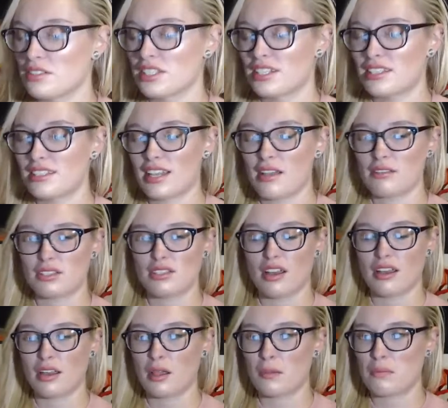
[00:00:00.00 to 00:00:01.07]
I was gonna say I was
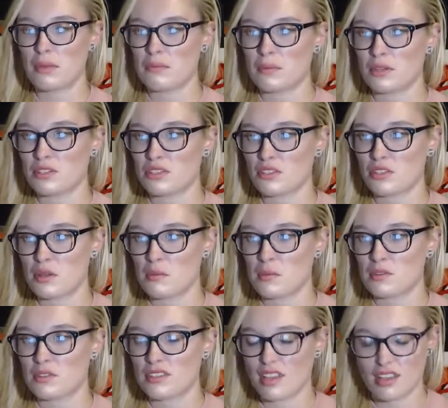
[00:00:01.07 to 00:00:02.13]
talking on Pitmonk's
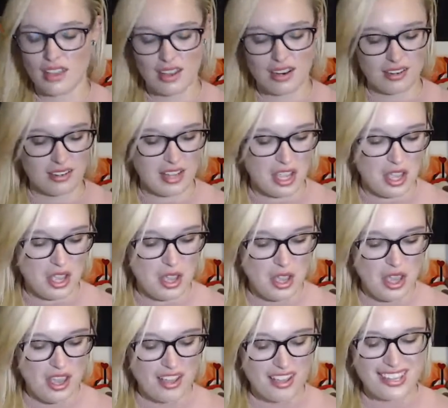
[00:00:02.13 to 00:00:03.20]
stream and
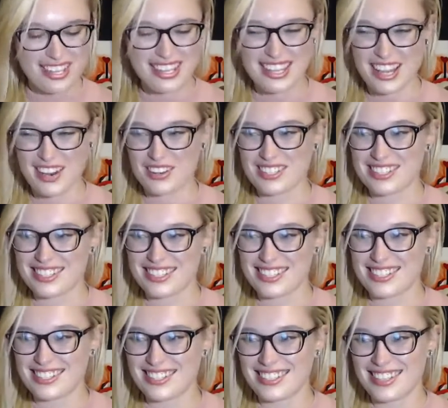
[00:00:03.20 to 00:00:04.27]
there was
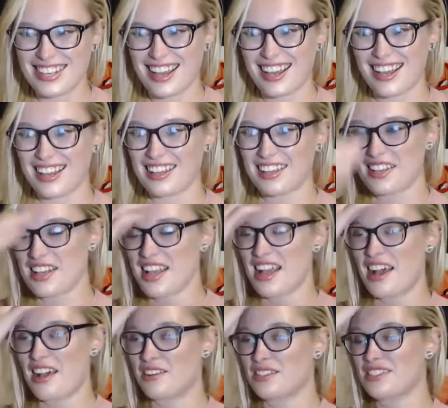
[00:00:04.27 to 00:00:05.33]
this. I
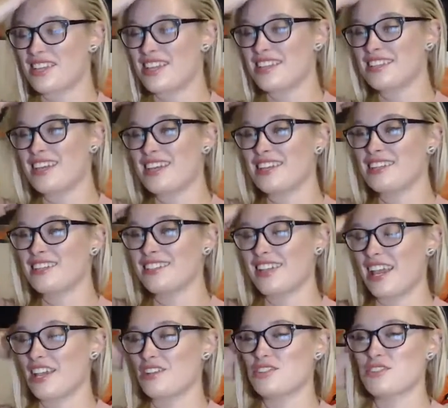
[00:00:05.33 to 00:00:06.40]
was saying that
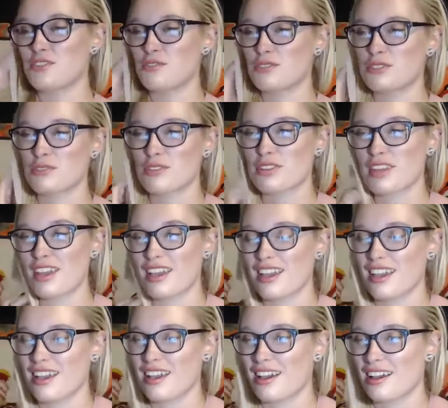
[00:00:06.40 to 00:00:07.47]
Andrew was with
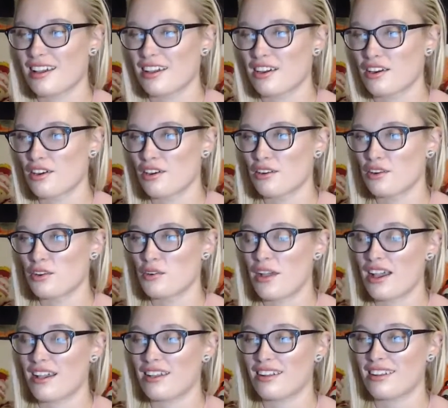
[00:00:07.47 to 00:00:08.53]
a girl who
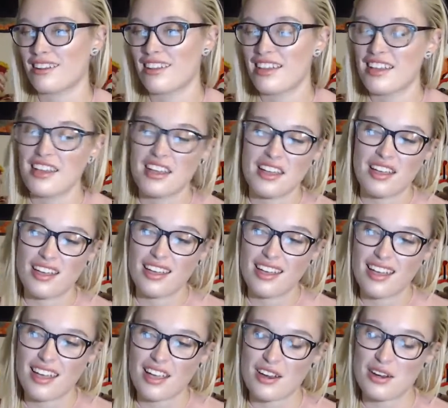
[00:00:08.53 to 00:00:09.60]
had
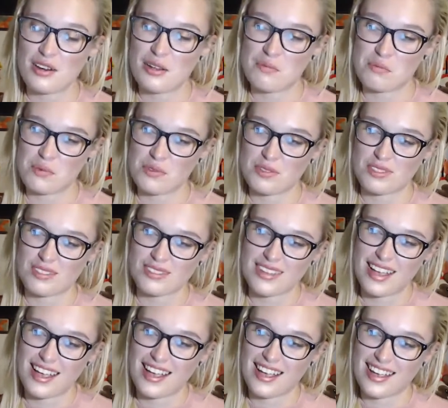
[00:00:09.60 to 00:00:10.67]
hairy nipples,
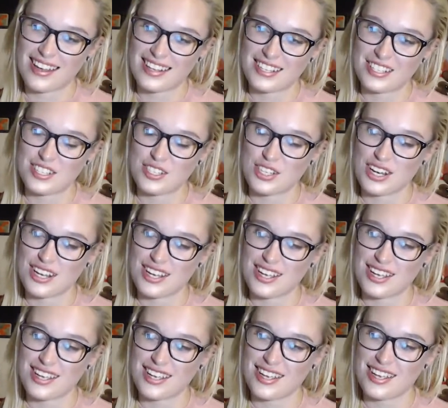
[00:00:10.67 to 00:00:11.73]
and
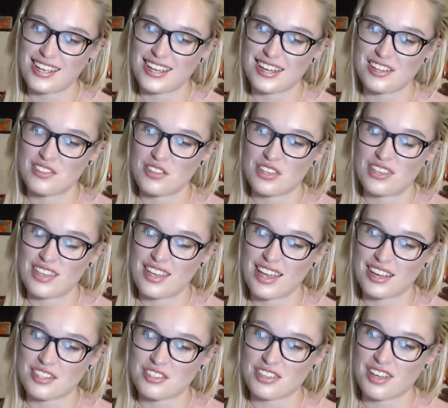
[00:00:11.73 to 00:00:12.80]
he
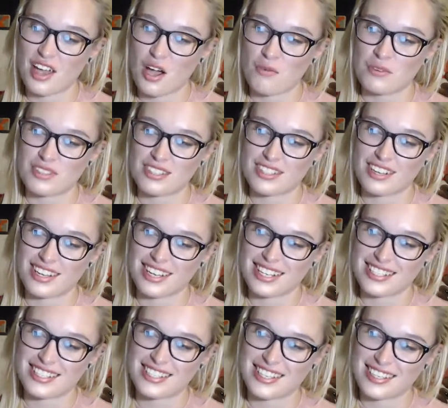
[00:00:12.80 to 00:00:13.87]
actually got one stuck in
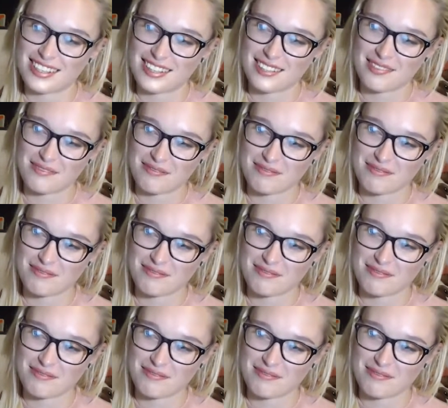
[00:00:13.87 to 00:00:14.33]
his teeth.